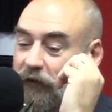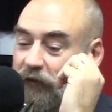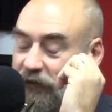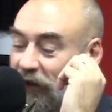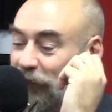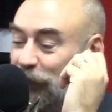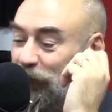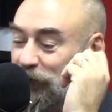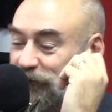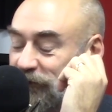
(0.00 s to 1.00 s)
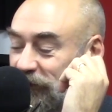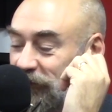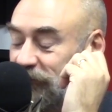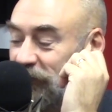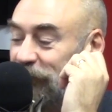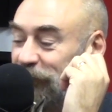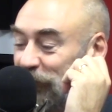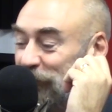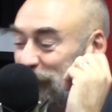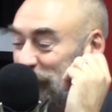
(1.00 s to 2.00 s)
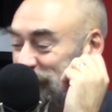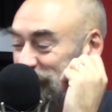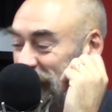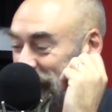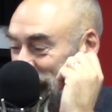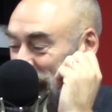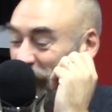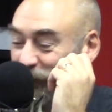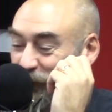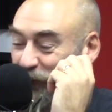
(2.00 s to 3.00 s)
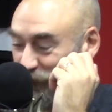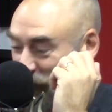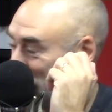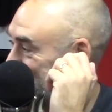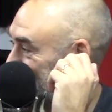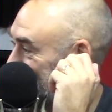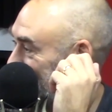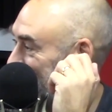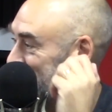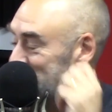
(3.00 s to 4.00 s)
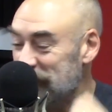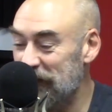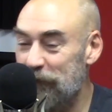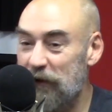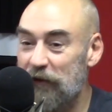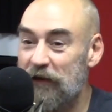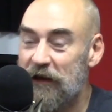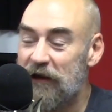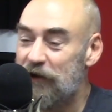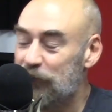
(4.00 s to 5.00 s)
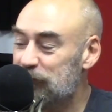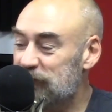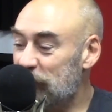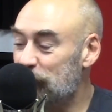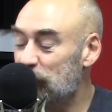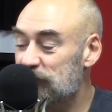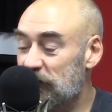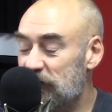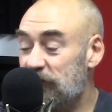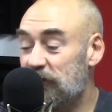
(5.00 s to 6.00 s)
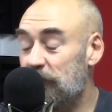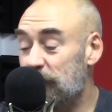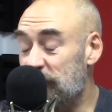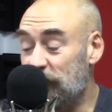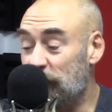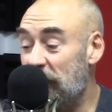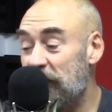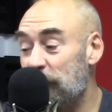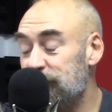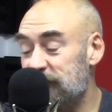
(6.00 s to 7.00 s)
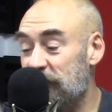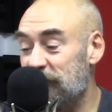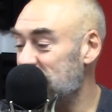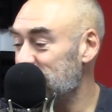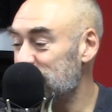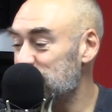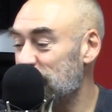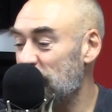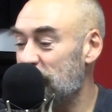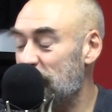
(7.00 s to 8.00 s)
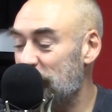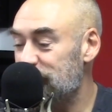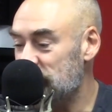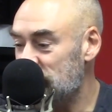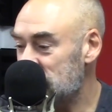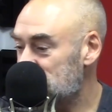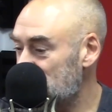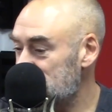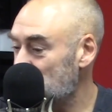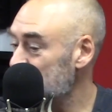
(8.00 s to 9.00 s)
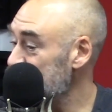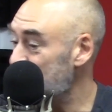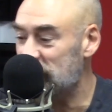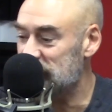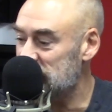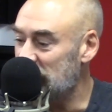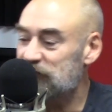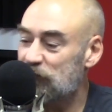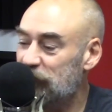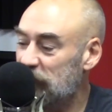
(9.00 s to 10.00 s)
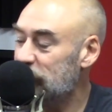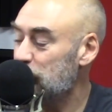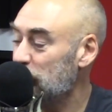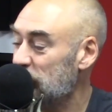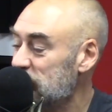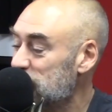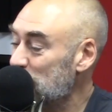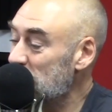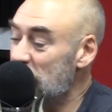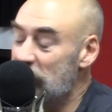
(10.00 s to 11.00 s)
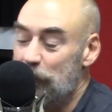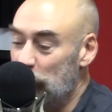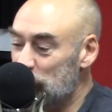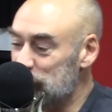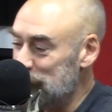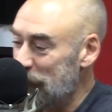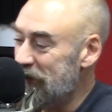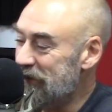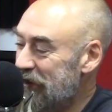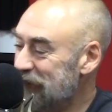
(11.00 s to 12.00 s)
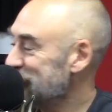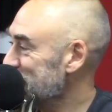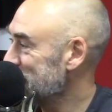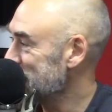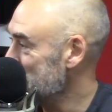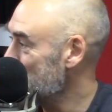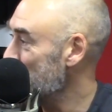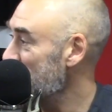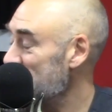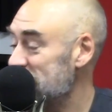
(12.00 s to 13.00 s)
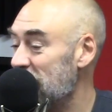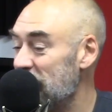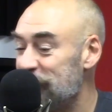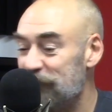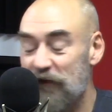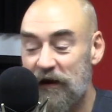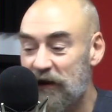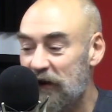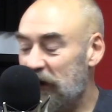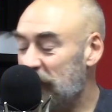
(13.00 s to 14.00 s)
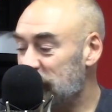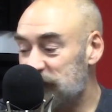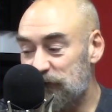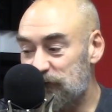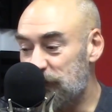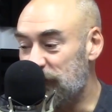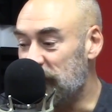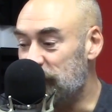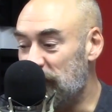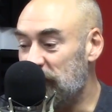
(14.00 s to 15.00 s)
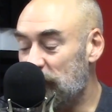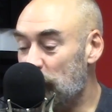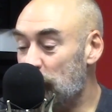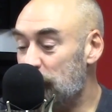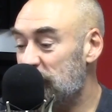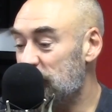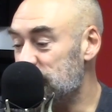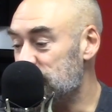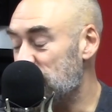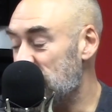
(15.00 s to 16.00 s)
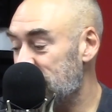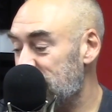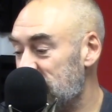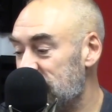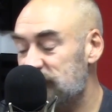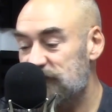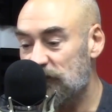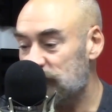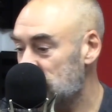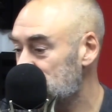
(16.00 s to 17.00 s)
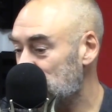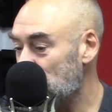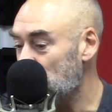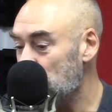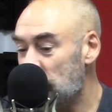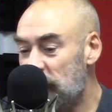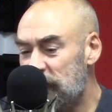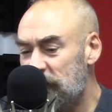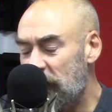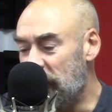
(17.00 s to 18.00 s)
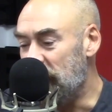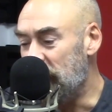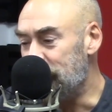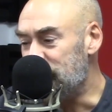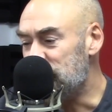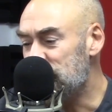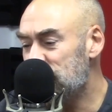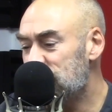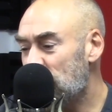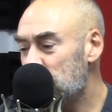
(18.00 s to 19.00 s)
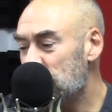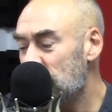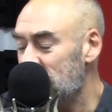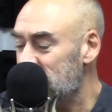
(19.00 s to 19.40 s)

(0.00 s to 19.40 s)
Yeah, it was. It definitely was. We have talked about this off air, haven't we, Neil? We were saying it was in the ground, and I think even sort of around TV screens, it wasn't the biggest let-off in Liverpool history. But it was in my head, it was in your head. I felt it was a big goal because we had been in such control. You don't...